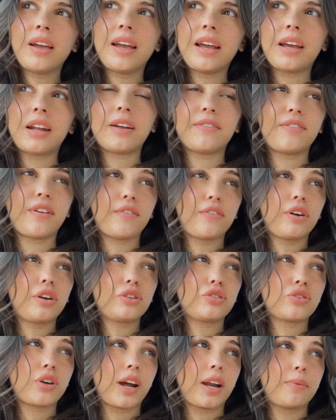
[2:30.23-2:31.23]
And I've never
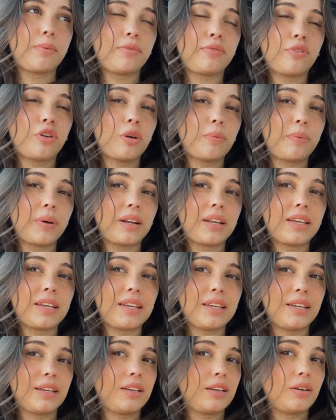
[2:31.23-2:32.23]
tried it before, but
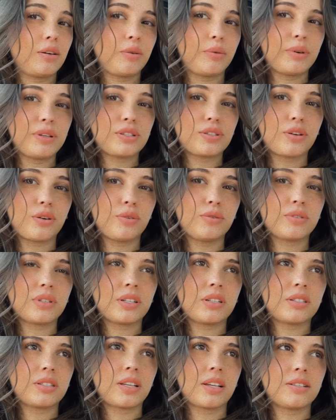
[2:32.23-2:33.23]
he always goes
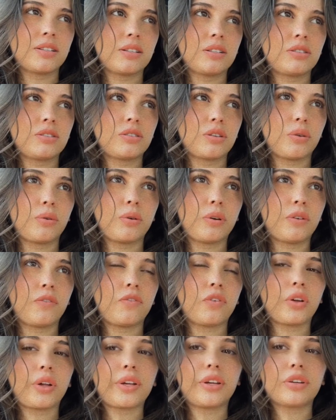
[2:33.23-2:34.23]
and says it's so good
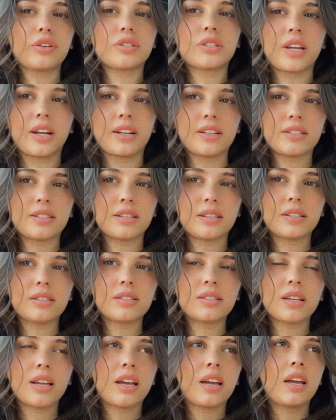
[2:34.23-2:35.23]
for like your
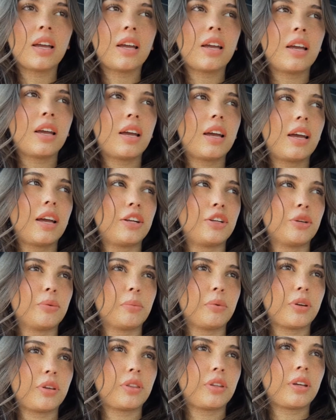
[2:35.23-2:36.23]
sinuses and your
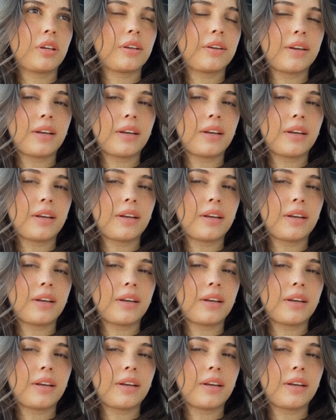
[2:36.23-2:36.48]
breathing.